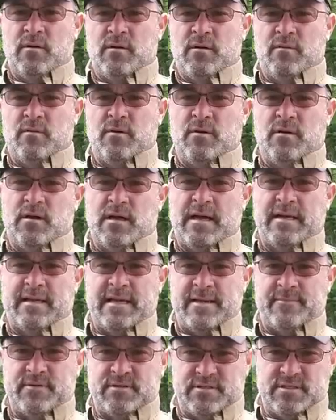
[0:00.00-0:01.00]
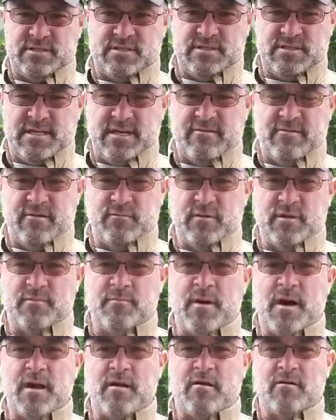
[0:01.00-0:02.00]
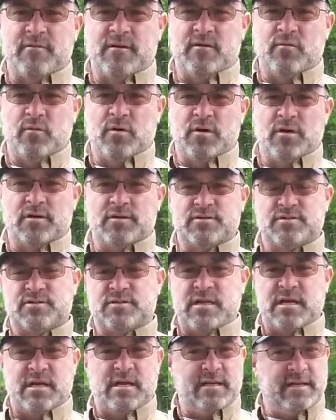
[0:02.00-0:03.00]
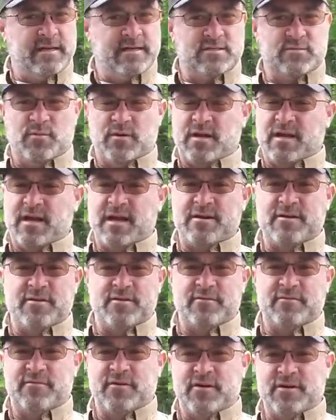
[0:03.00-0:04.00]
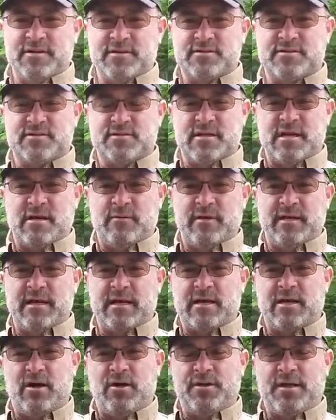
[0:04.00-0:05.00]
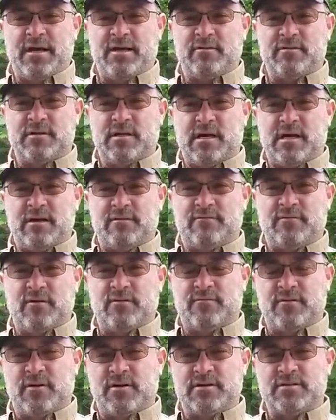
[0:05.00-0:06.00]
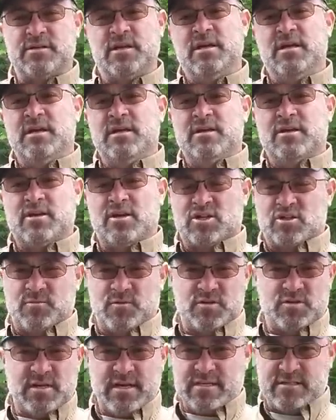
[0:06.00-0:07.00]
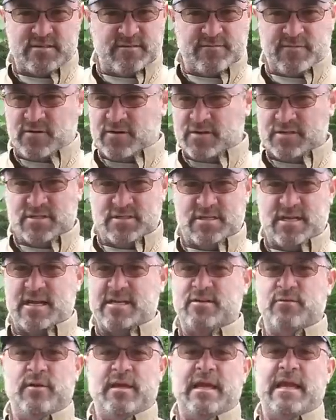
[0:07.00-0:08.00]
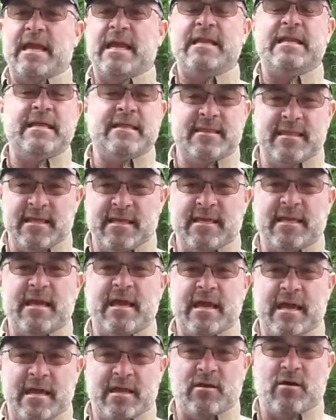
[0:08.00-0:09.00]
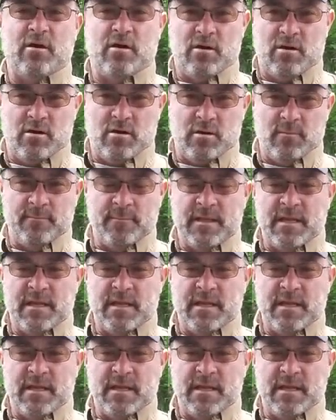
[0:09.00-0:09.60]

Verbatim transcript: Well, hi campers, this is Darren with My RV Works. Uh, and guess what? I got another furnace. Uh, we got called out uh, for a furnace. Customer states the furnace is not doing anything at all.